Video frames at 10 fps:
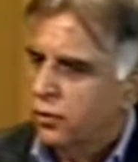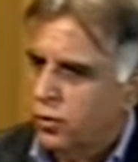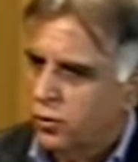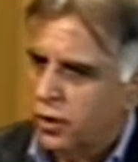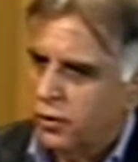
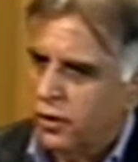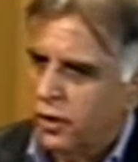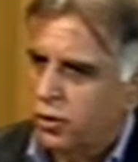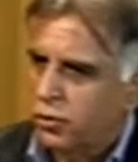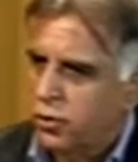Where
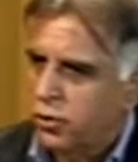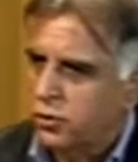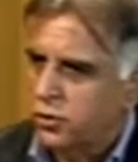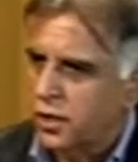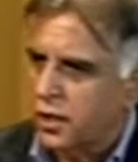do you
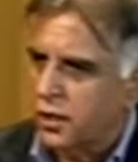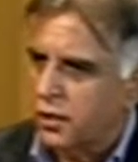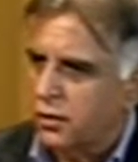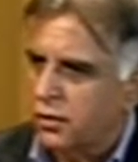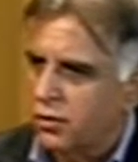stay?
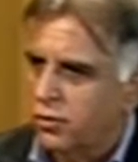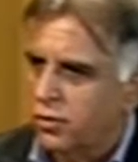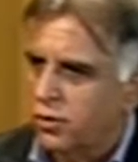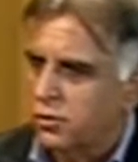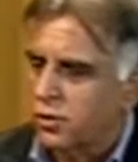Do you
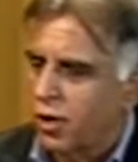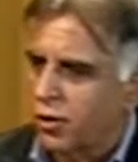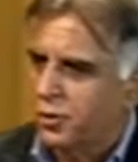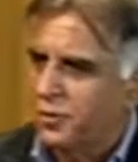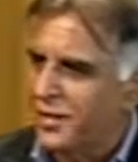use a
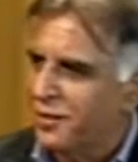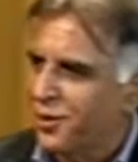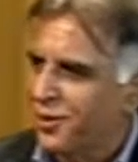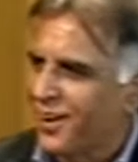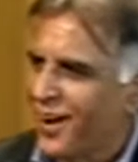condominium
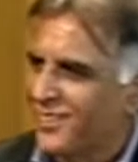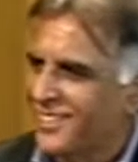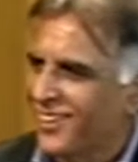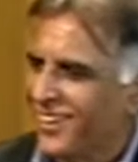or a house